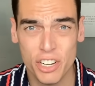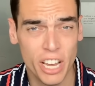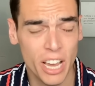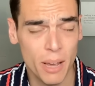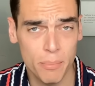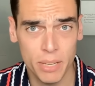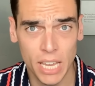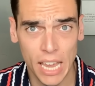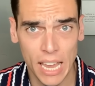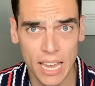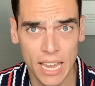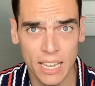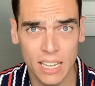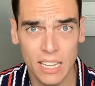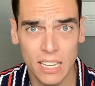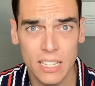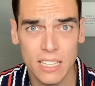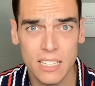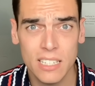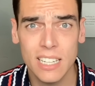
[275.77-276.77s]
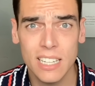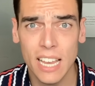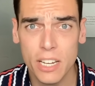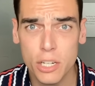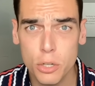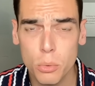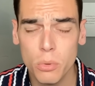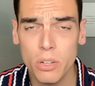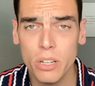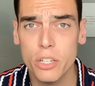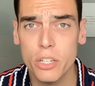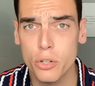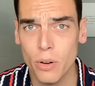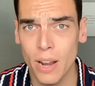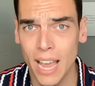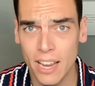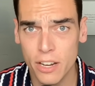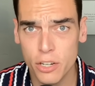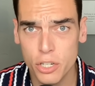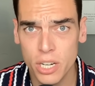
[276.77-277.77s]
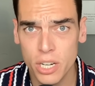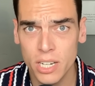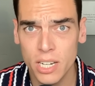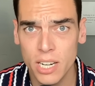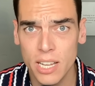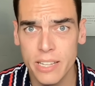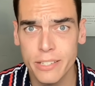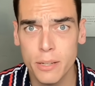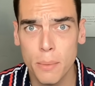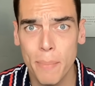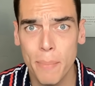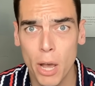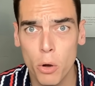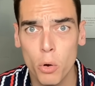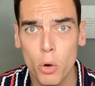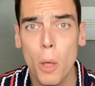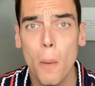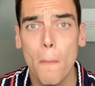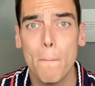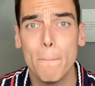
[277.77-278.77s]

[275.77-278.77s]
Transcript: cupcake. Sexual attraction is about